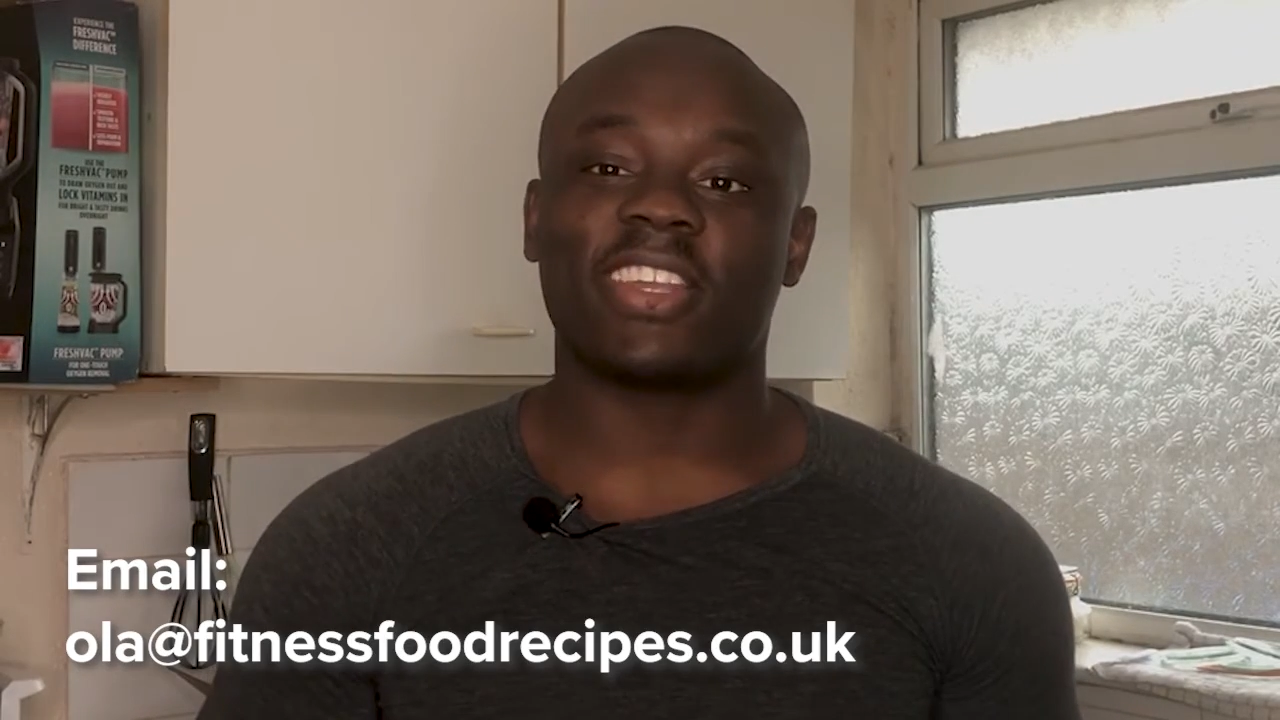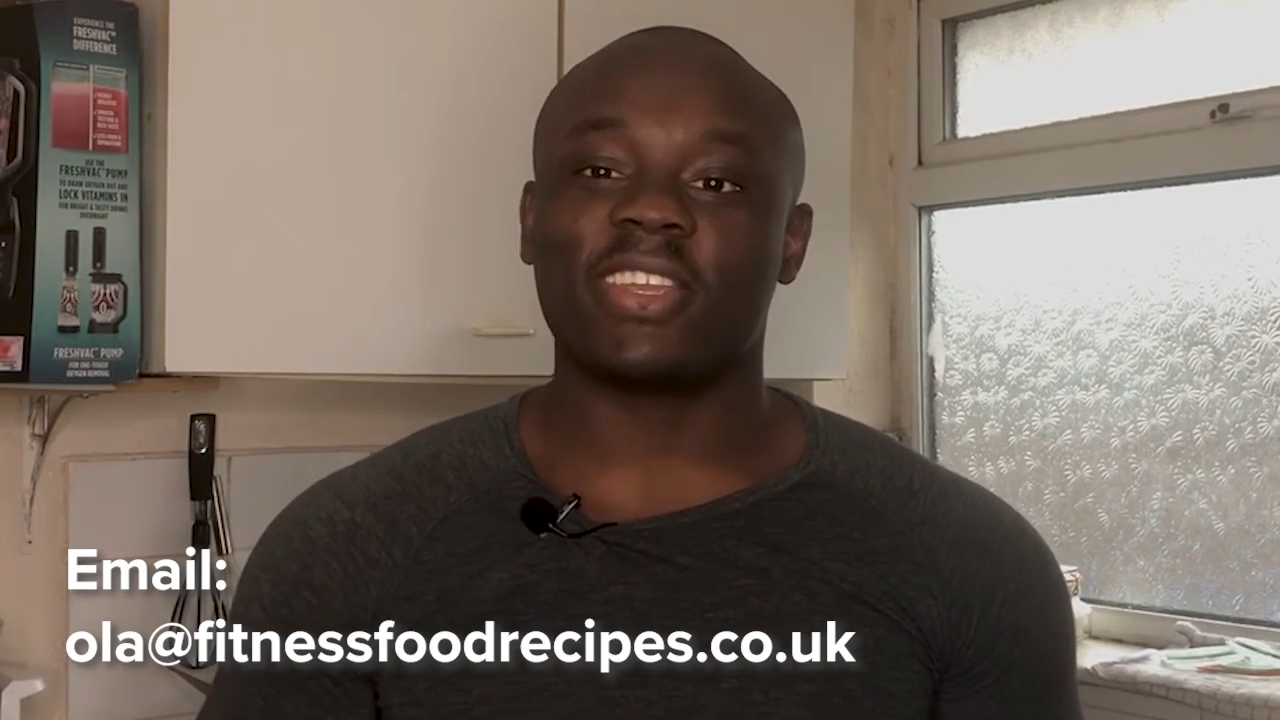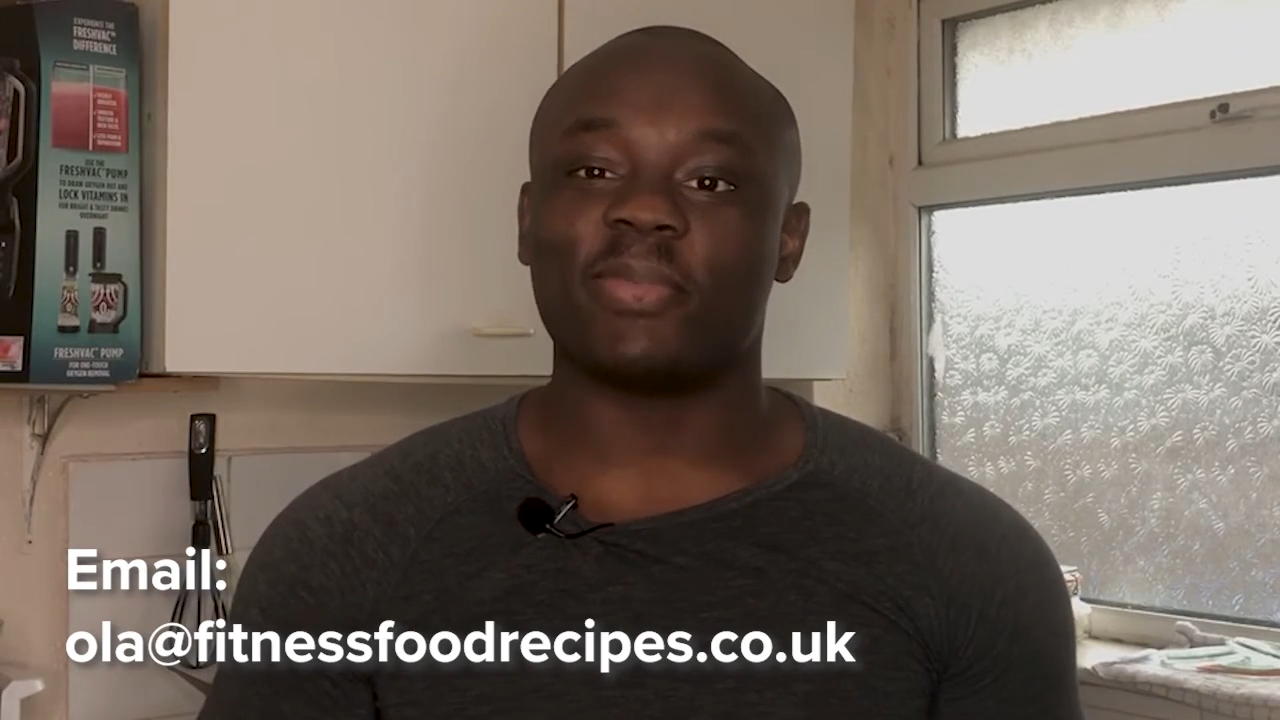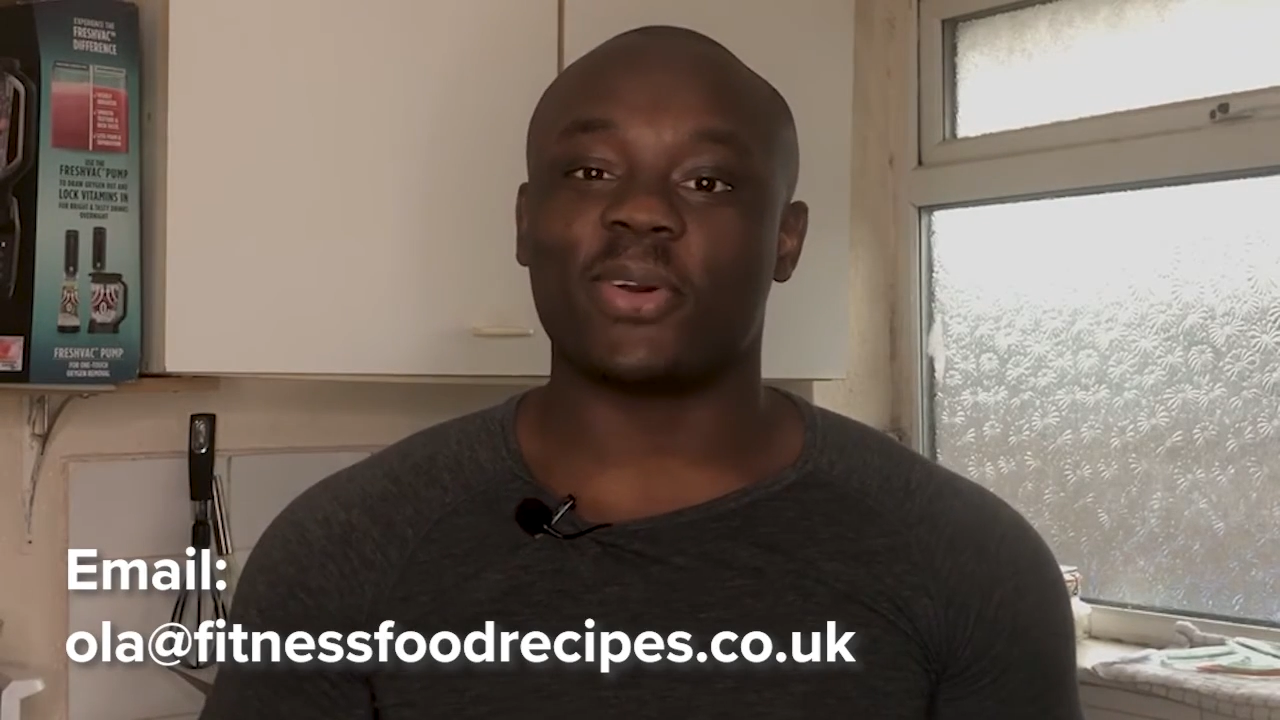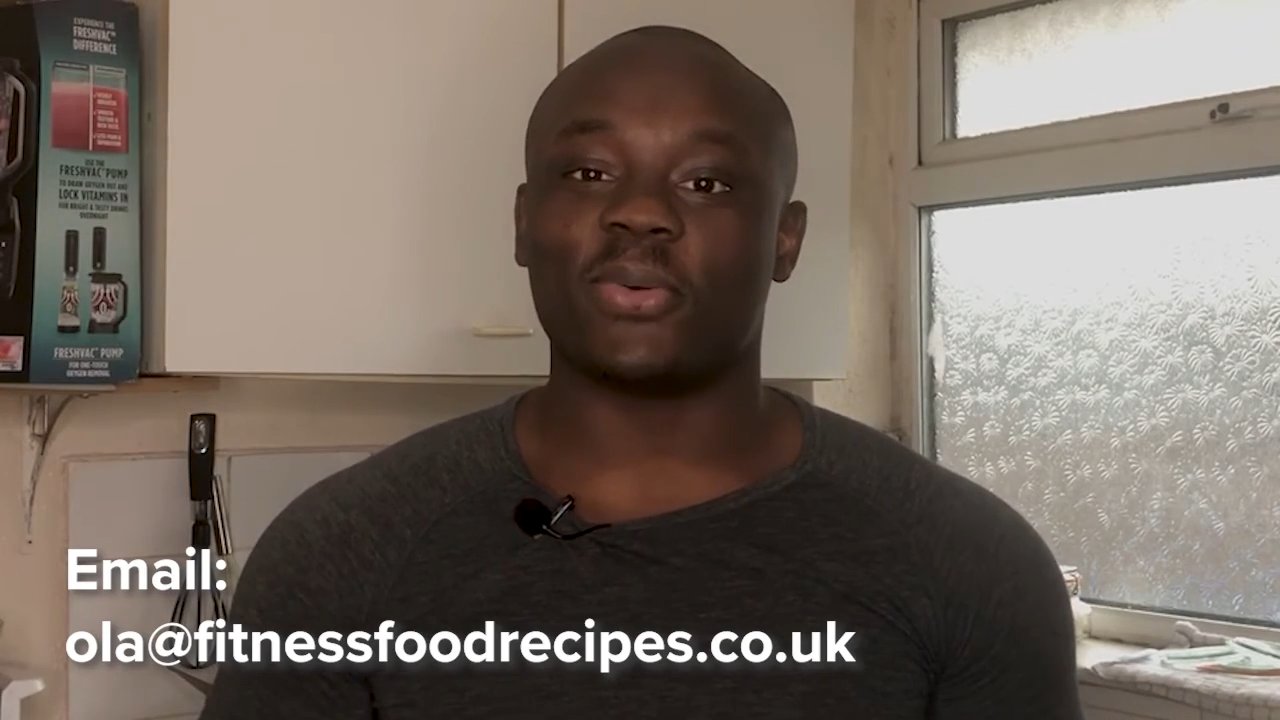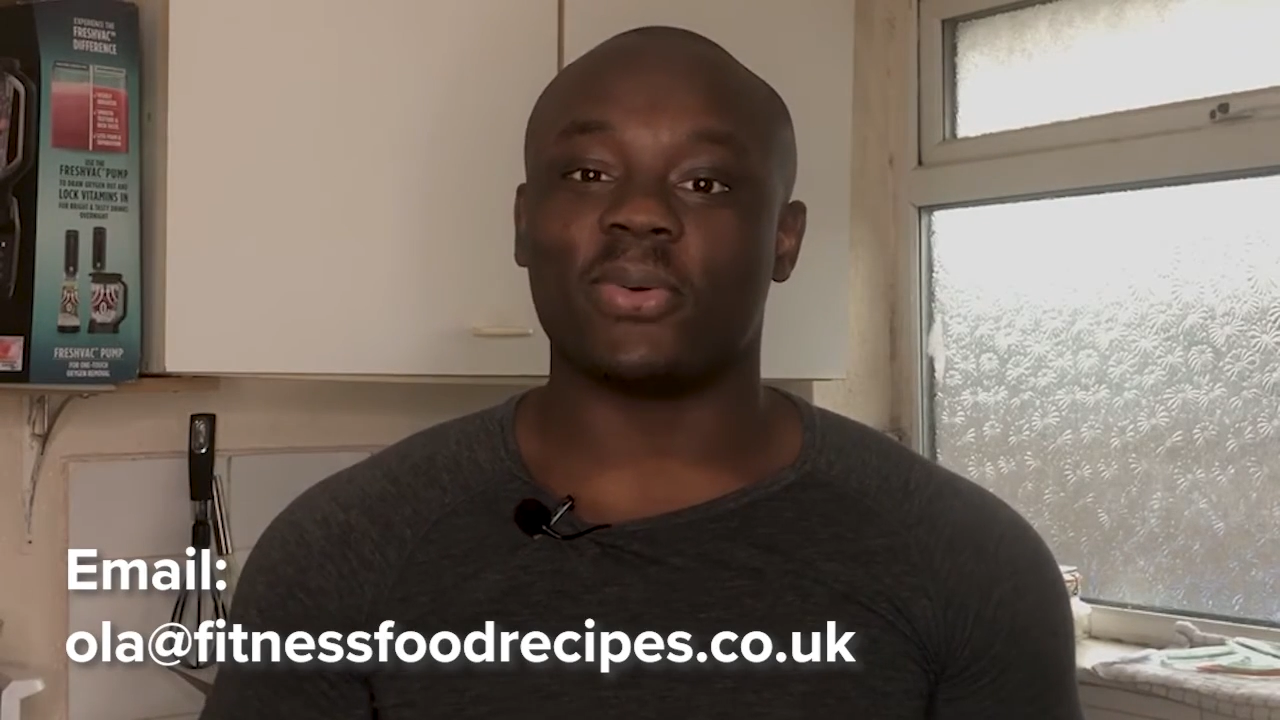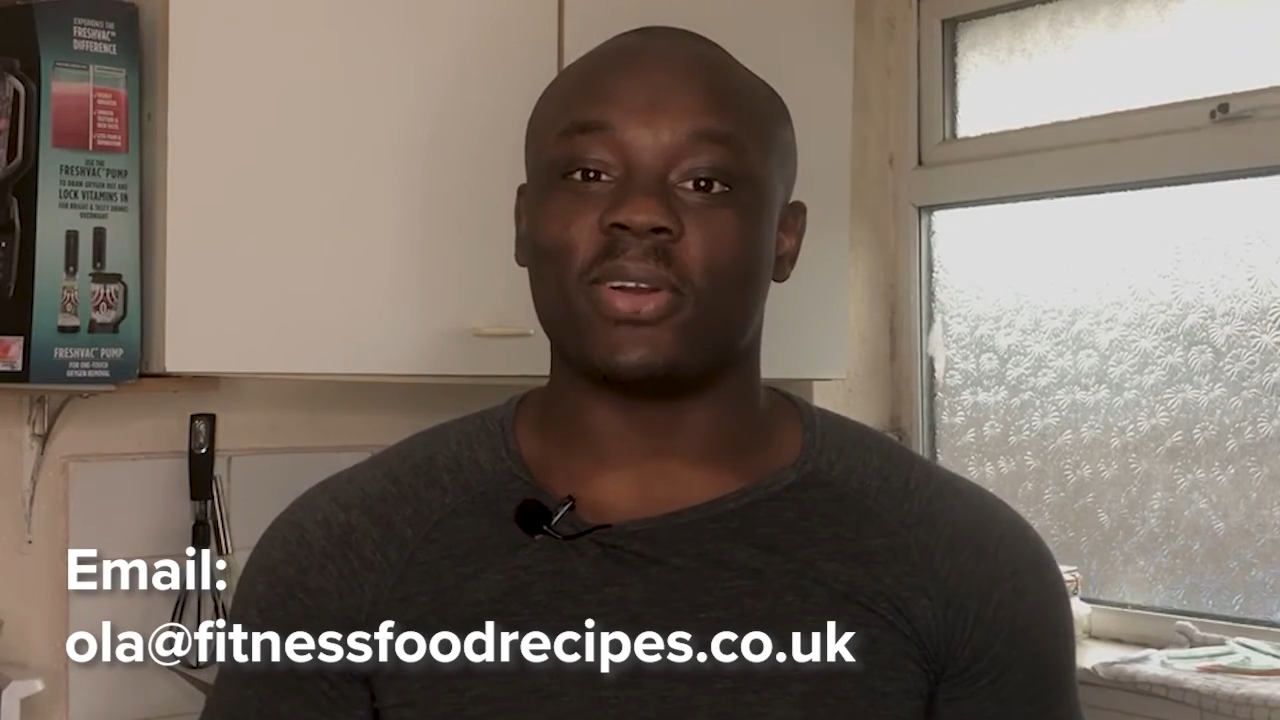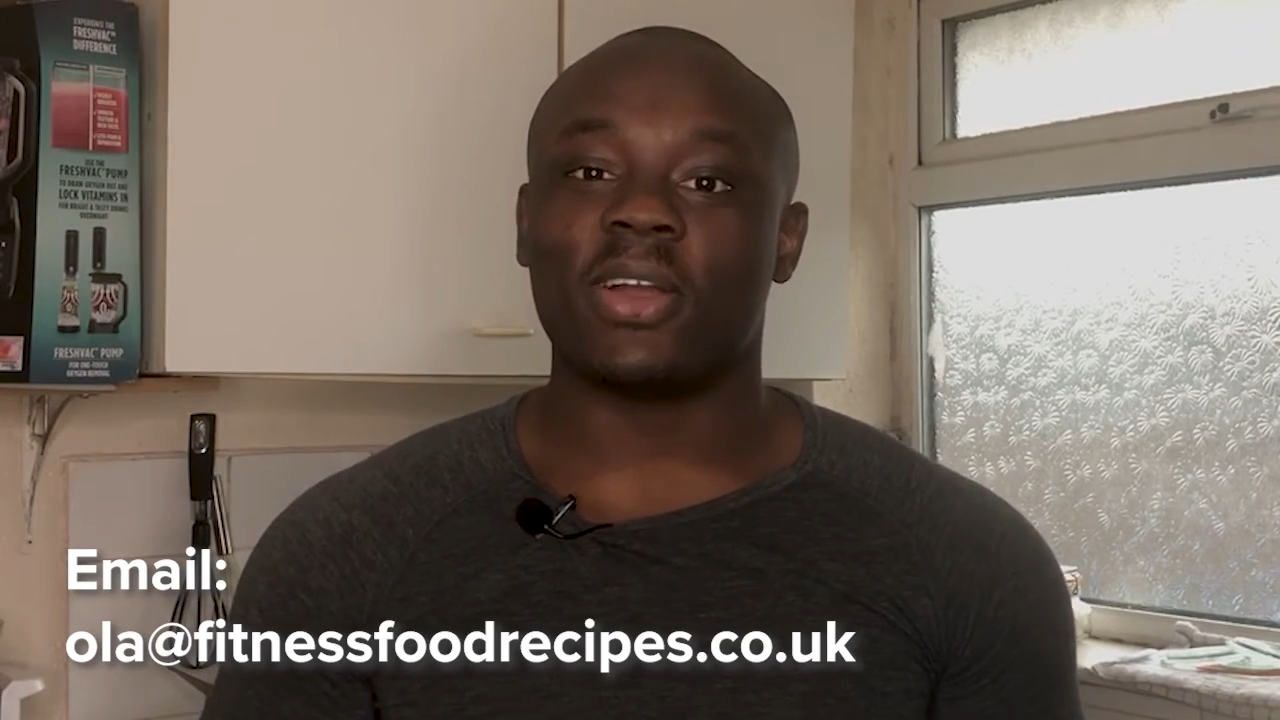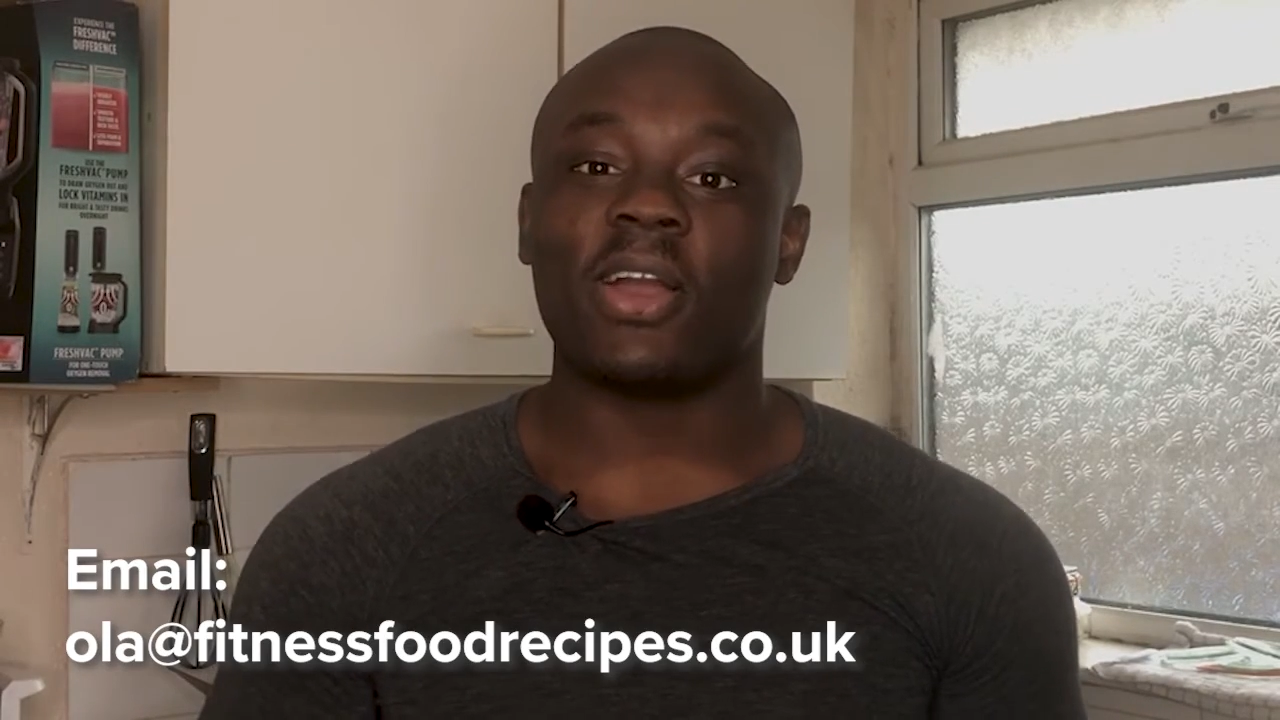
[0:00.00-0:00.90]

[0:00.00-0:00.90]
an email.